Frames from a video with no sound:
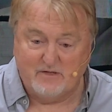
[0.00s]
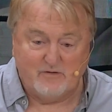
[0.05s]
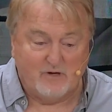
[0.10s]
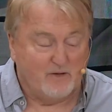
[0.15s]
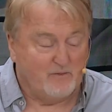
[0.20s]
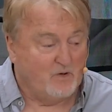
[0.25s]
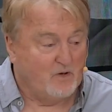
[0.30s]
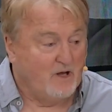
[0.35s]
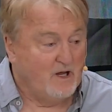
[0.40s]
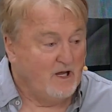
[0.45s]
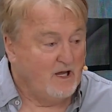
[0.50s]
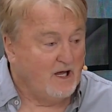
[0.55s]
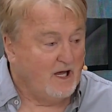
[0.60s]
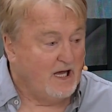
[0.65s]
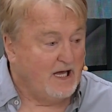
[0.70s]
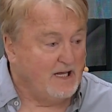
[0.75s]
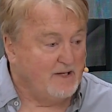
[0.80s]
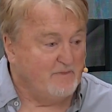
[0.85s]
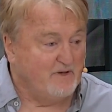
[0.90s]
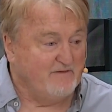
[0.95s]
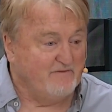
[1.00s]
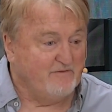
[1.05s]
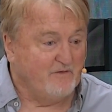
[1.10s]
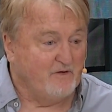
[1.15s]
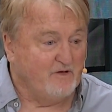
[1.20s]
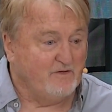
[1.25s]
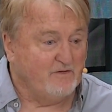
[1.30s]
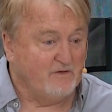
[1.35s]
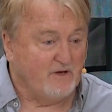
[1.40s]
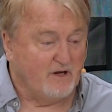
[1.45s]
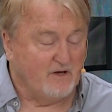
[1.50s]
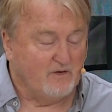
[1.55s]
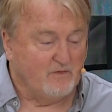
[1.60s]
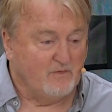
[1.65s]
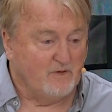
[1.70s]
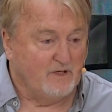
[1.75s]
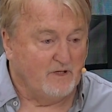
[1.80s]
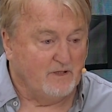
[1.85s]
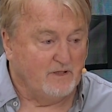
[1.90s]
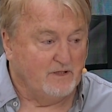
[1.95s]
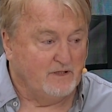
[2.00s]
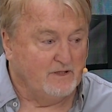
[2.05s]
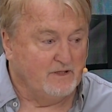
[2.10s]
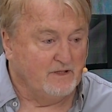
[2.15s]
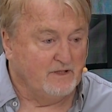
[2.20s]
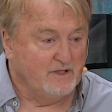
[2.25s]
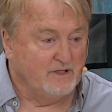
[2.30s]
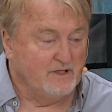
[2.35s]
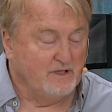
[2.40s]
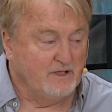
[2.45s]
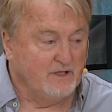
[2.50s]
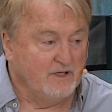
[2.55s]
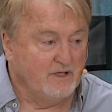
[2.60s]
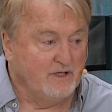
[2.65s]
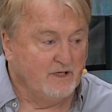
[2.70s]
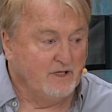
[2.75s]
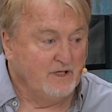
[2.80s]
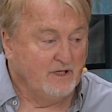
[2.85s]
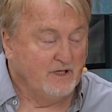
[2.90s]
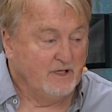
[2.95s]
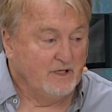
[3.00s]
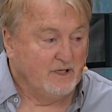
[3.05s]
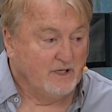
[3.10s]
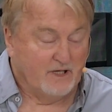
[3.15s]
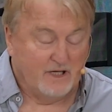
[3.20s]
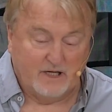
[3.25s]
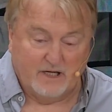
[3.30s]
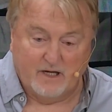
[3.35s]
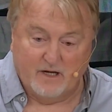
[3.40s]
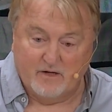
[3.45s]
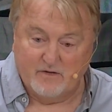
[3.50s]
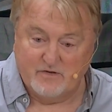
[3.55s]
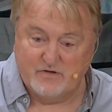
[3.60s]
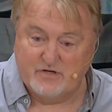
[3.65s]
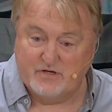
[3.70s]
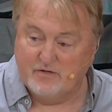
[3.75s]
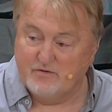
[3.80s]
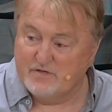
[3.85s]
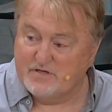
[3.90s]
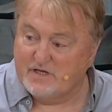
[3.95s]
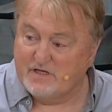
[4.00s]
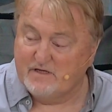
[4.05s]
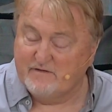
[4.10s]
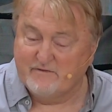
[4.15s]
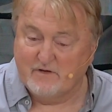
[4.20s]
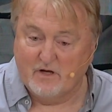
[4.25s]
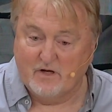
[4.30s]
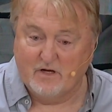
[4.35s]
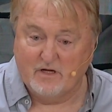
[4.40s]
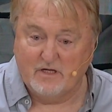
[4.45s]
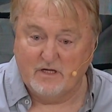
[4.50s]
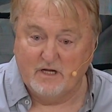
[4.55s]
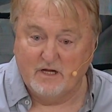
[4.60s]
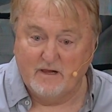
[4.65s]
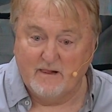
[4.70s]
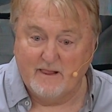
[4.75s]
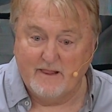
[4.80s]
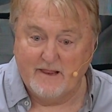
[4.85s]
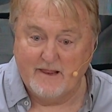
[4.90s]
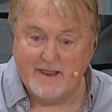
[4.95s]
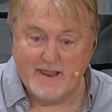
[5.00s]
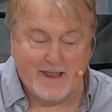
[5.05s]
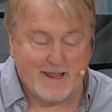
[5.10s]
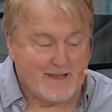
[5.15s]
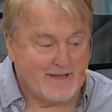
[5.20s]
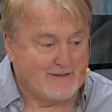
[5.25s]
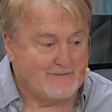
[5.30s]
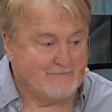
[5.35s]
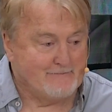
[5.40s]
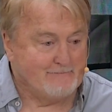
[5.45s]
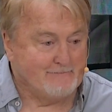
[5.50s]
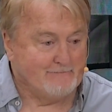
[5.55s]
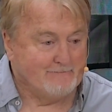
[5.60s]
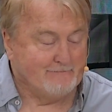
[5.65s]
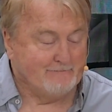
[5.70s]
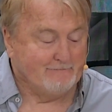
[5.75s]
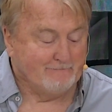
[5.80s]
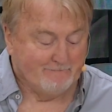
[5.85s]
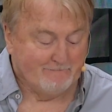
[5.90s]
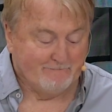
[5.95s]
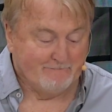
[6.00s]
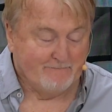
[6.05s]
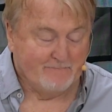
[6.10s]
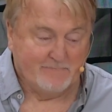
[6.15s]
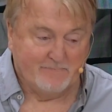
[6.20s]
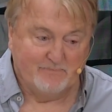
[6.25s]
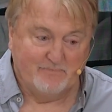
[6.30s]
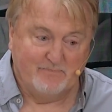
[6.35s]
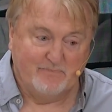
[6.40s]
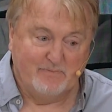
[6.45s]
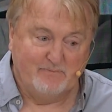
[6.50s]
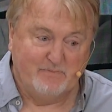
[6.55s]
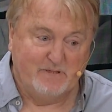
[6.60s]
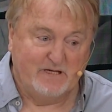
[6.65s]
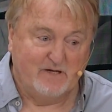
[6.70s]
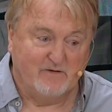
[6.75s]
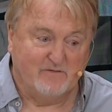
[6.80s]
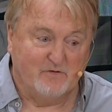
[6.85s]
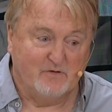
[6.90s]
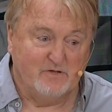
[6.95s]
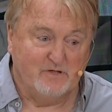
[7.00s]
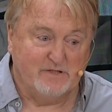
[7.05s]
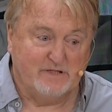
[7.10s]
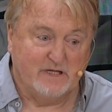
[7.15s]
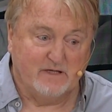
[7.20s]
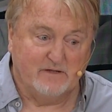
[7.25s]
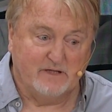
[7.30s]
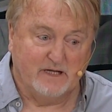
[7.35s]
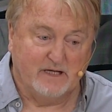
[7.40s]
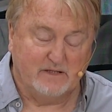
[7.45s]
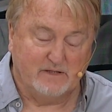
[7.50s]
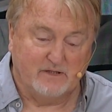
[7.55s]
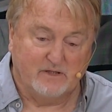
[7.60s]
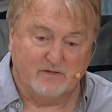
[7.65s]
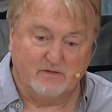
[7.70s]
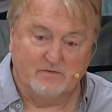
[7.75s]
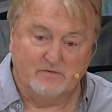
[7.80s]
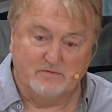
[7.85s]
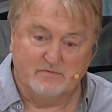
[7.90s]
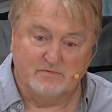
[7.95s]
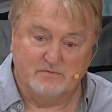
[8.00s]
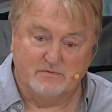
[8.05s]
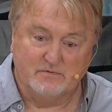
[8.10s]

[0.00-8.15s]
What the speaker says: into trouble. I and my Father are one. Aren't you a son of God? Yeah. Be careful who you tell that to.